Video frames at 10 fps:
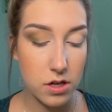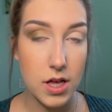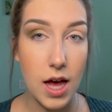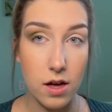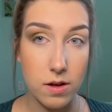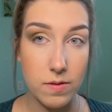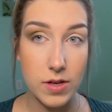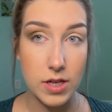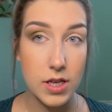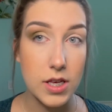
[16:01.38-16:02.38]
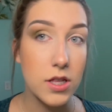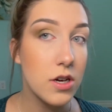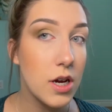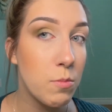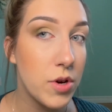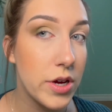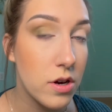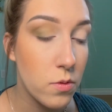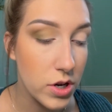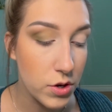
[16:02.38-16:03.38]
the e.l.f. concealer and we are
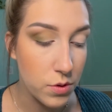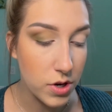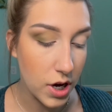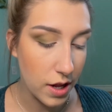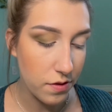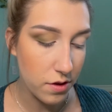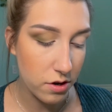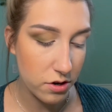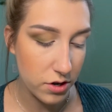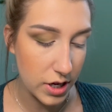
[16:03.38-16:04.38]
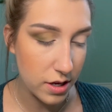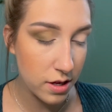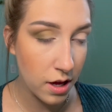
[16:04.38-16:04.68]
going to cut the crease.